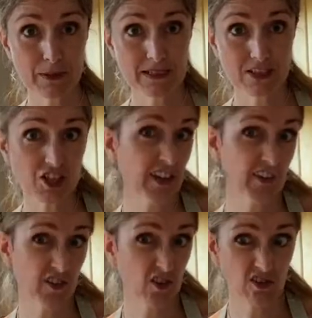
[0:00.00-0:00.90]

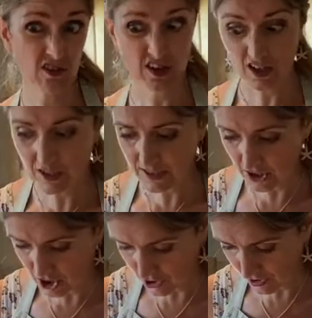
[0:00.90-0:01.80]
suggests, or caster
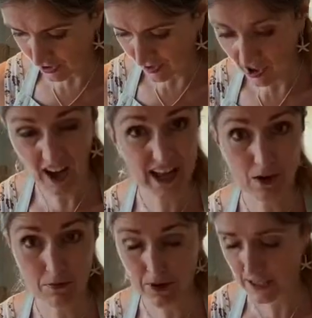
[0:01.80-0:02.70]
sugar. I
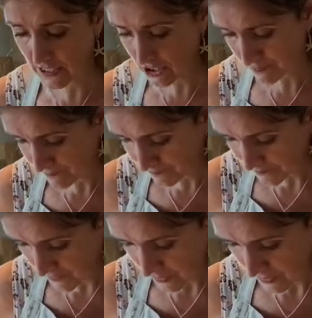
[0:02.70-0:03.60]
don't mind.
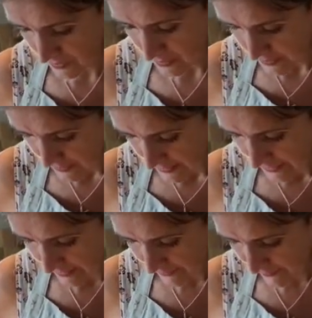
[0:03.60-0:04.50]

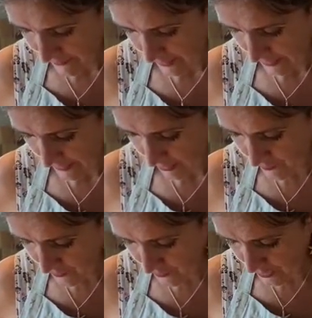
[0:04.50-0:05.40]
Let's see. And I'm
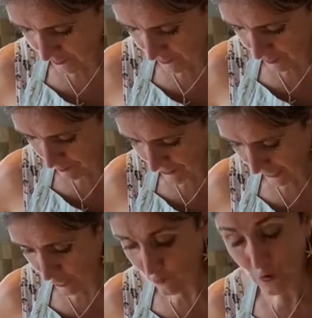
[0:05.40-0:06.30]
just going to tip that
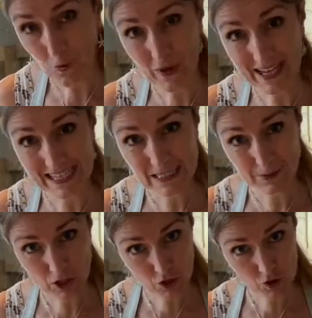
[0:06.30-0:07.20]
out for quickness,
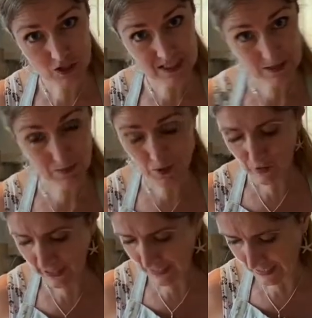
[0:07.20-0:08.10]
but you could spoon
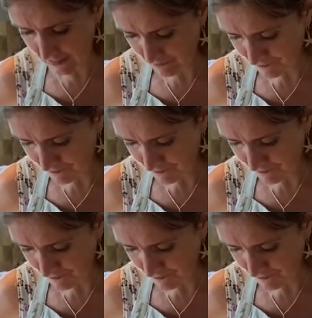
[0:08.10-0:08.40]
it in.